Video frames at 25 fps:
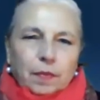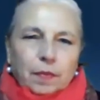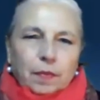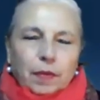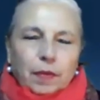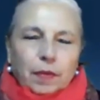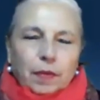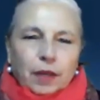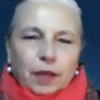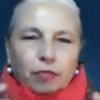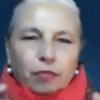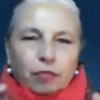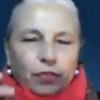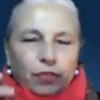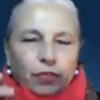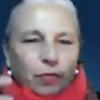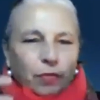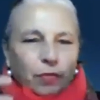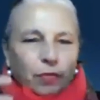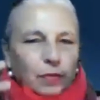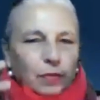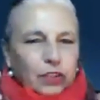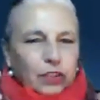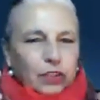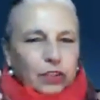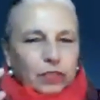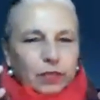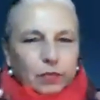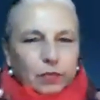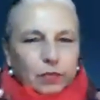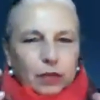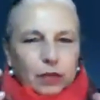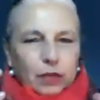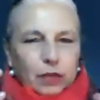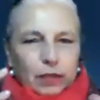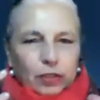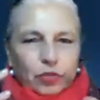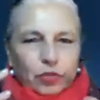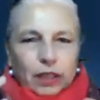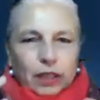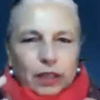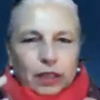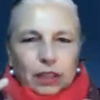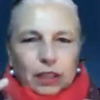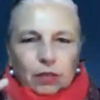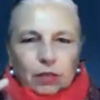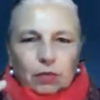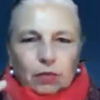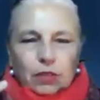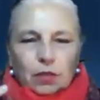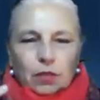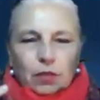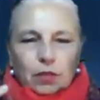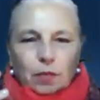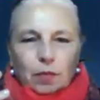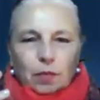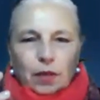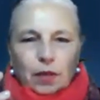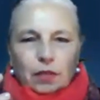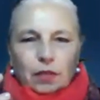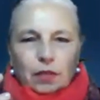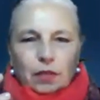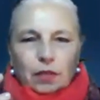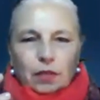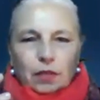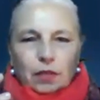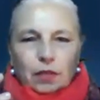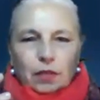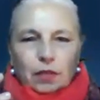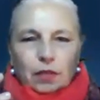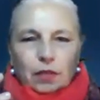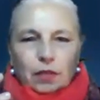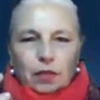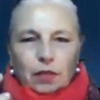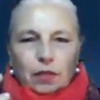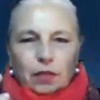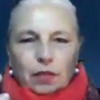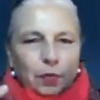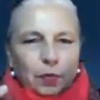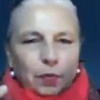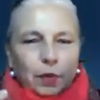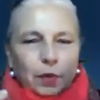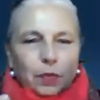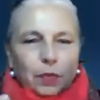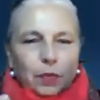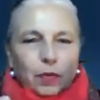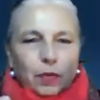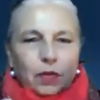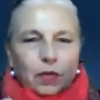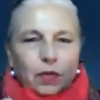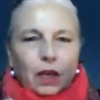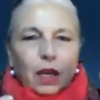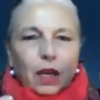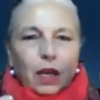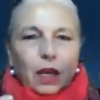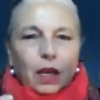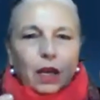my formation, my training was about listening to people,